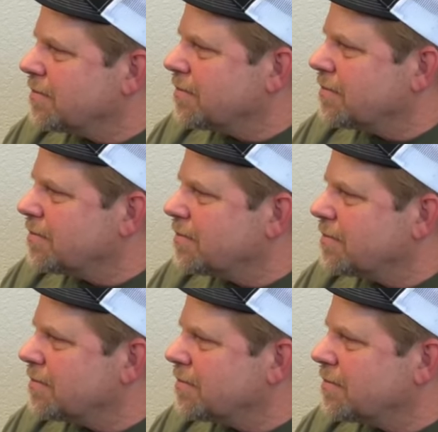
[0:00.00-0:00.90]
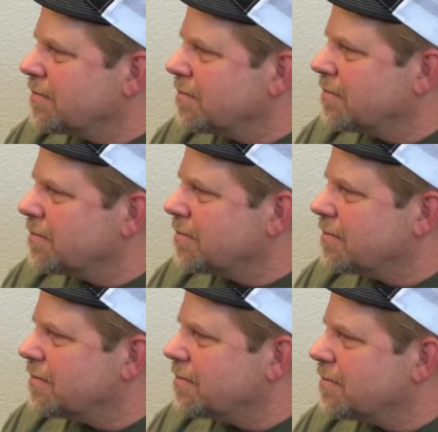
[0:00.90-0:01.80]

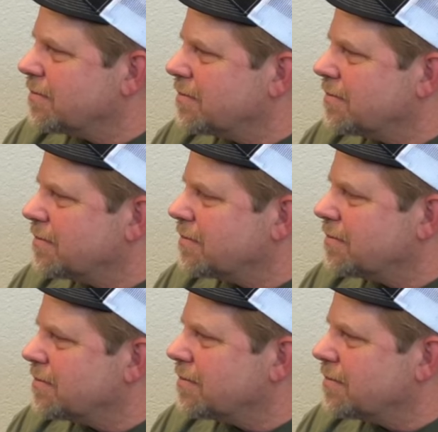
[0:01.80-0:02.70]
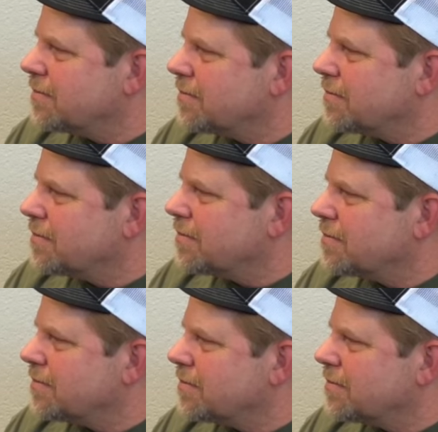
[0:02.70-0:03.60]

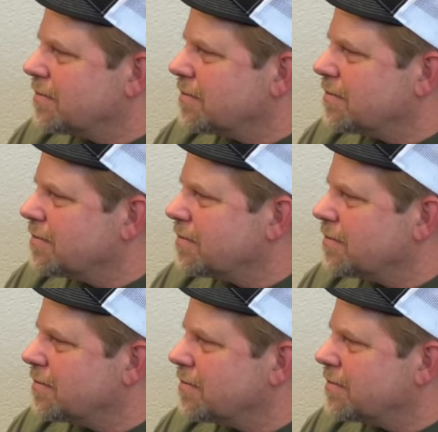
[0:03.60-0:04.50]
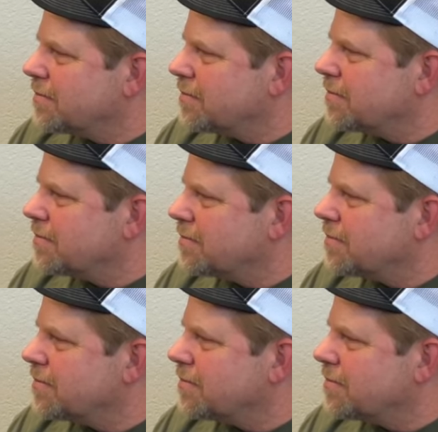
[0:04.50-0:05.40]

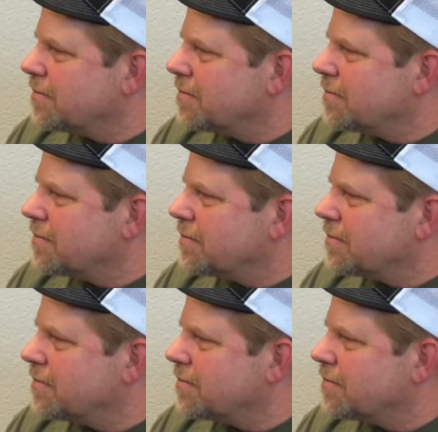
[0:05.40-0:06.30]
(silent)